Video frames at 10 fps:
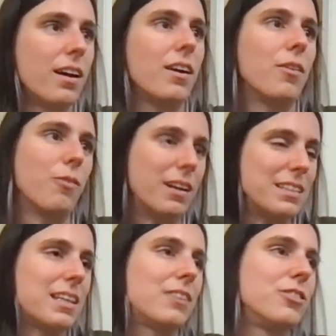what
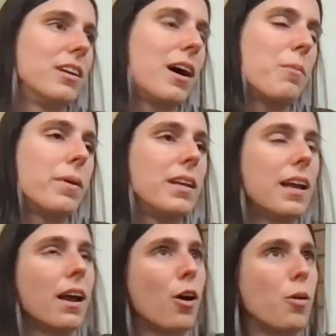is actually happening
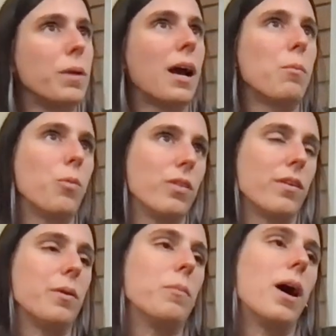and coming up with
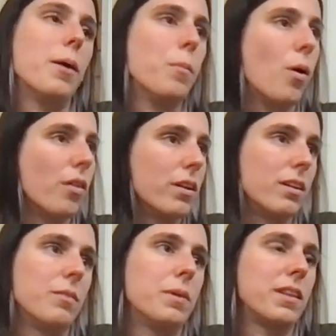a model,
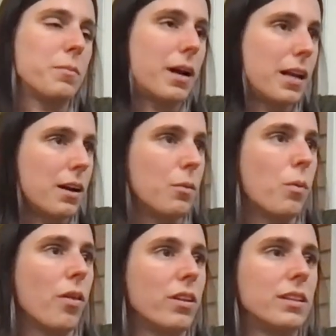a mathematical
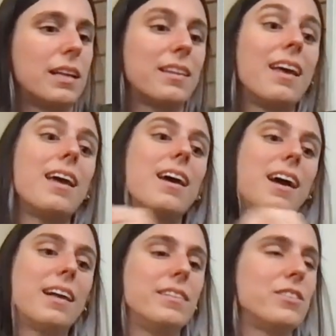model that
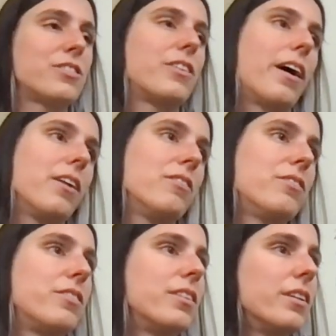can describe
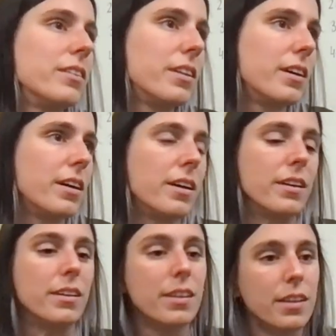the
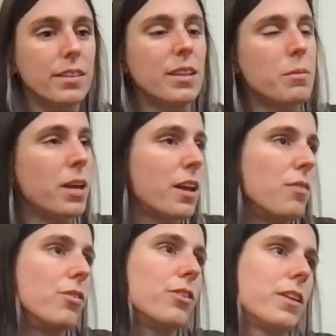the
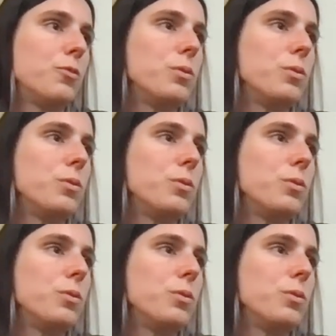behavior that we